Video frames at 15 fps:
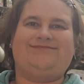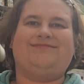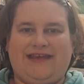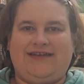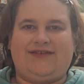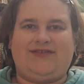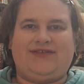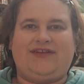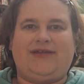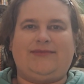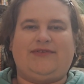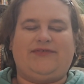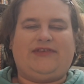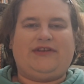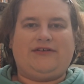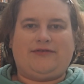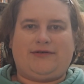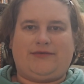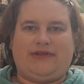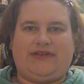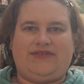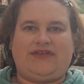And it's a time of year
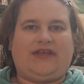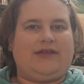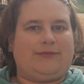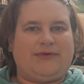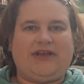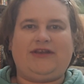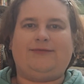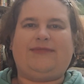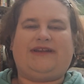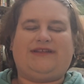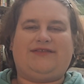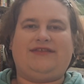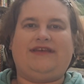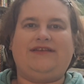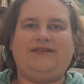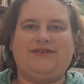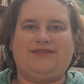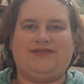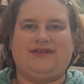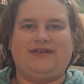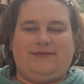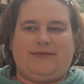when we celebrate many
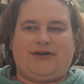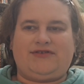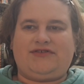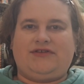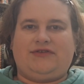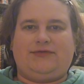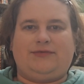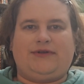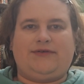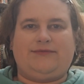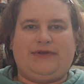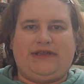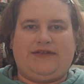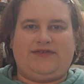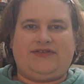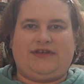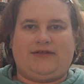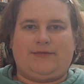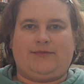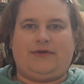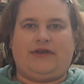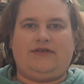things. March is when we
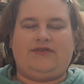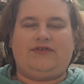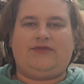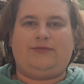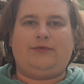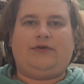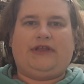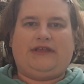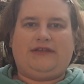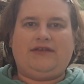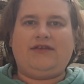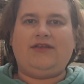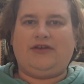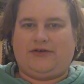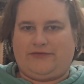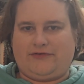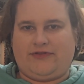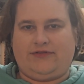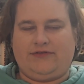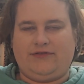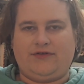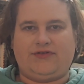celebrate spring,
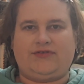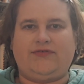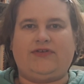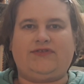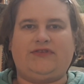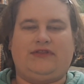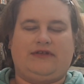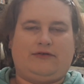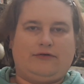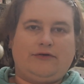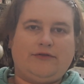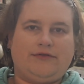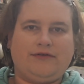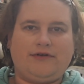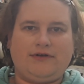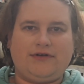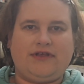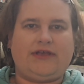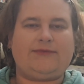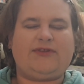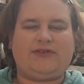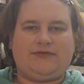for those of us in the northern
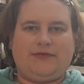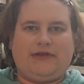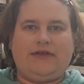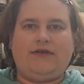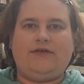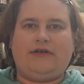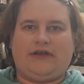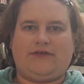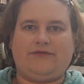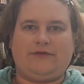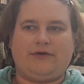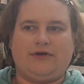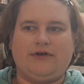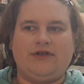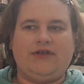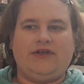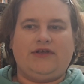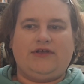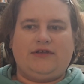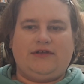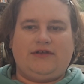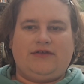hemisphere, and for
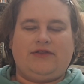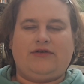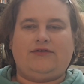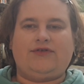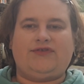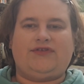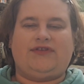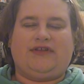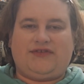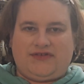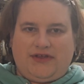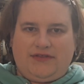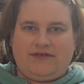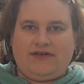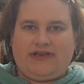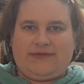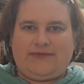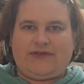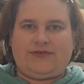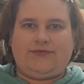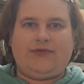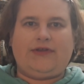those in the southern
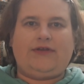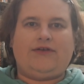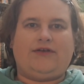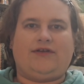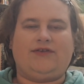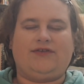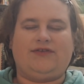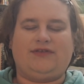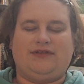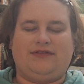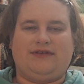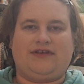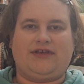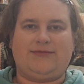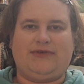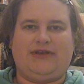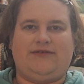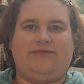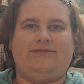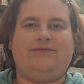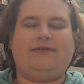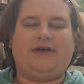hemisphere, it's the coming
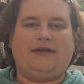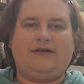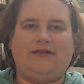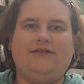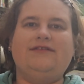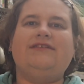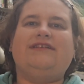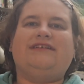of fall.